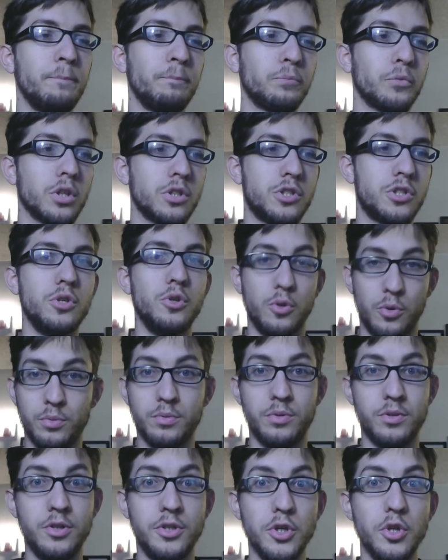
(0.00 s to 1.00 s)
to
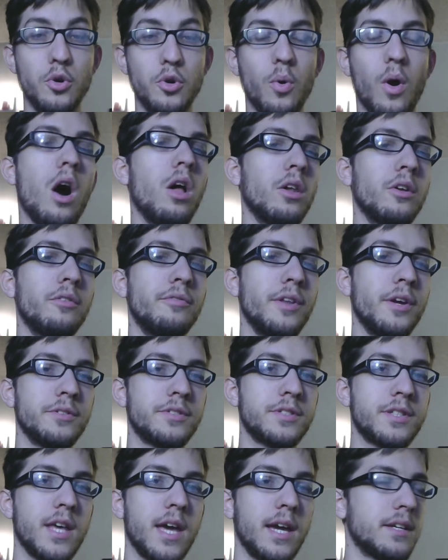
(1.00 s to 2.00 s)
do all of those
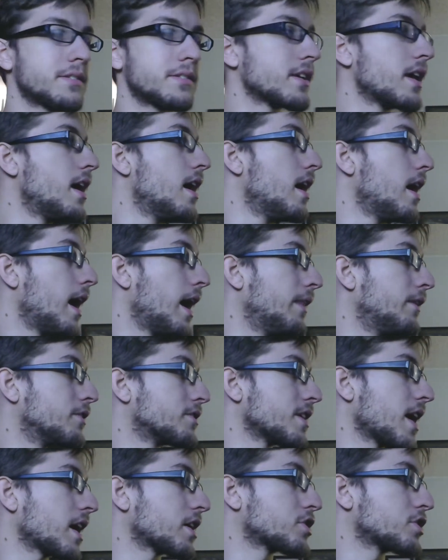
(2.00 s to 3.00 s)
things. And there's
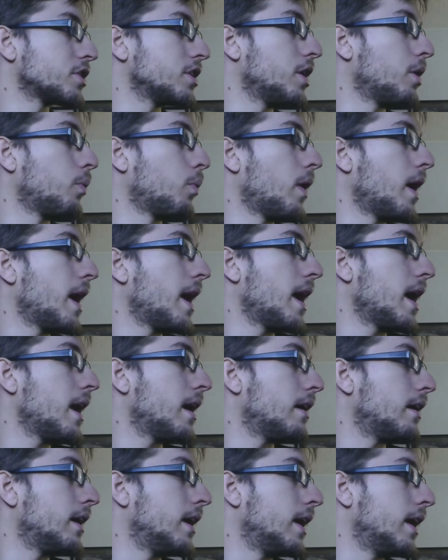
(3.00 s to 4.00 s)
actually a
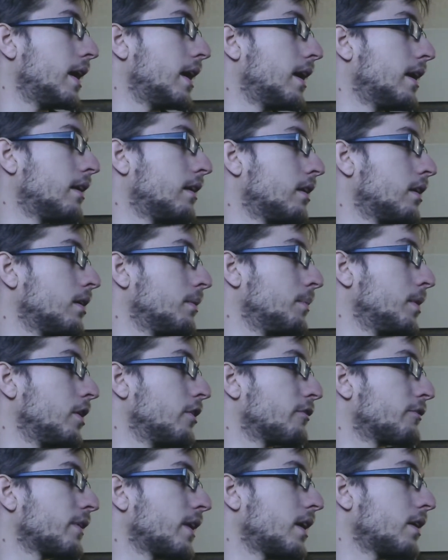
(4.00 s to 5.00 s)
way in, let me go
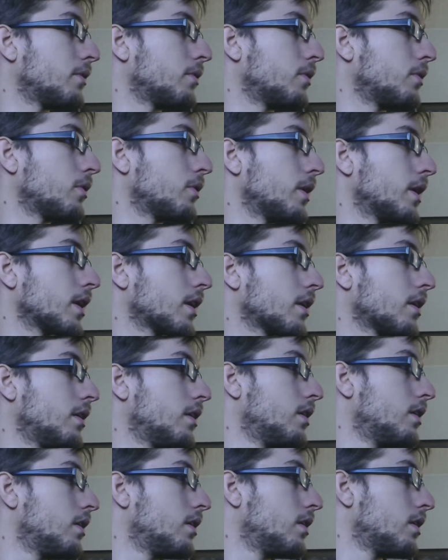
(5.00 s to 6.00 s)
find it real quick,
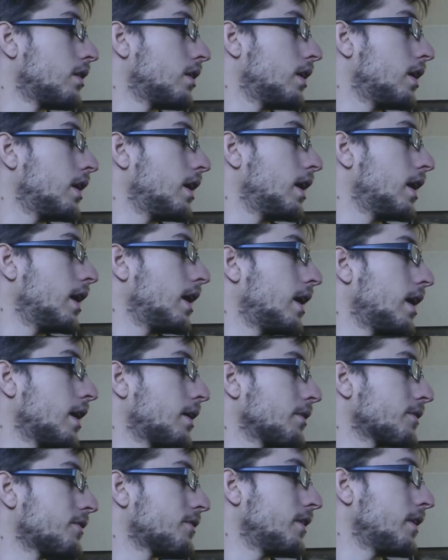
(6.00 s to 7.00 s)
and I
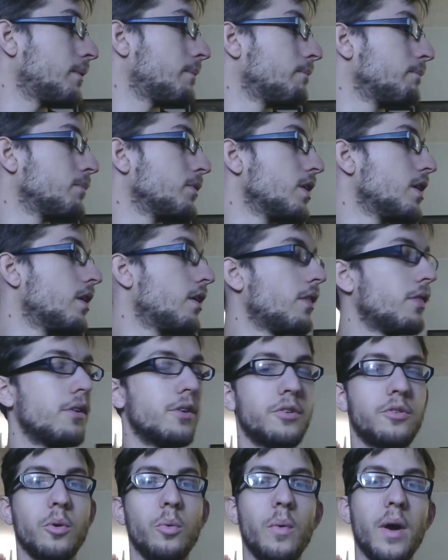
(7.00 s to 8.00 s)
don't see it.
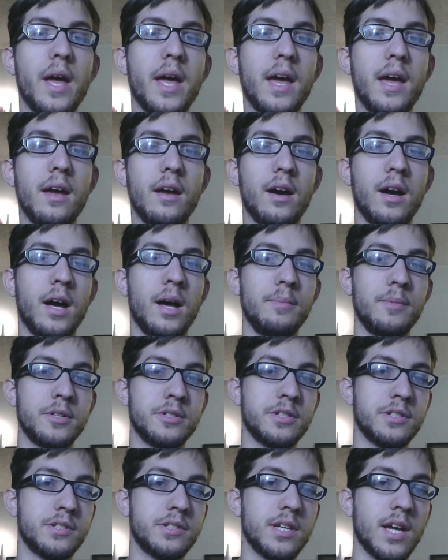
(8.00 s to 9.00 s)
There's a way,
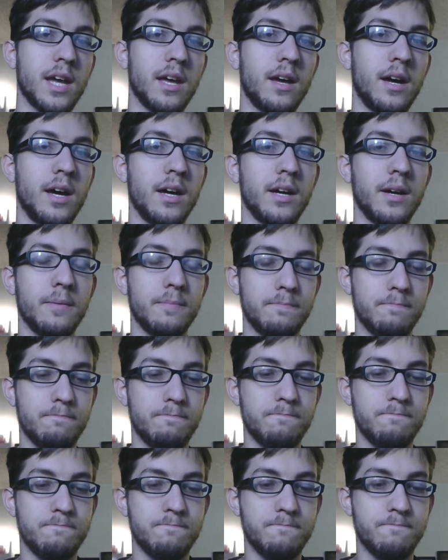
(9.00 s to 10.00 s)
there's a
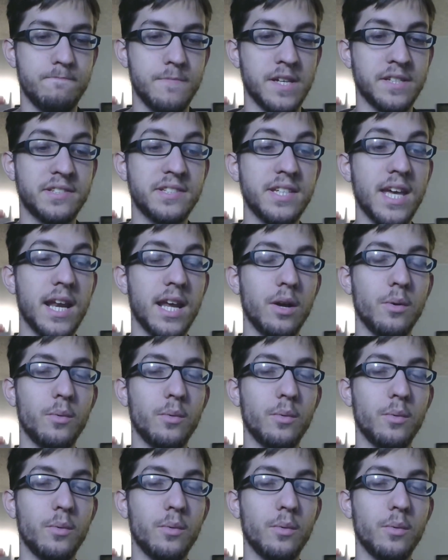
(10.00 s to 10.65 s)
setting where